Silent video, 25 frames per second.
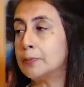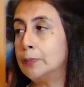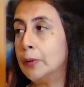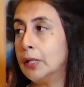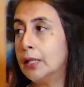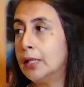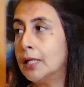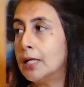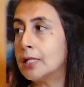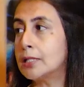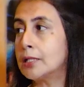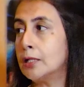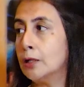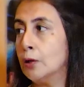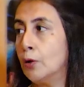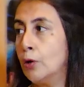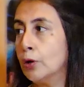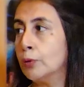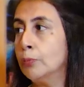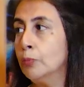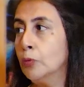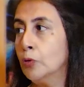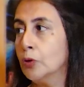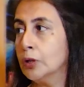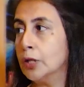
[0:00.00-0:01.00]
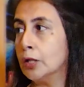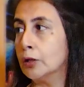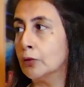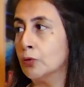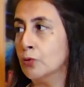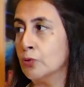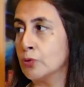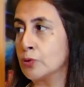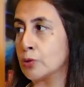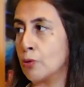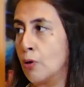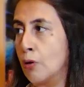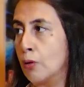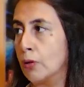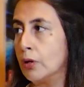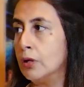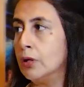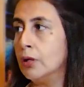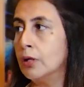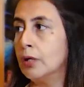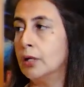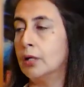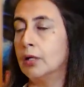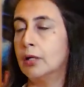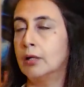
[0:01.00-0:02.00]
but there's a lot more that goes
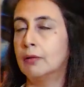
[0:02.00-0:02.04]
on.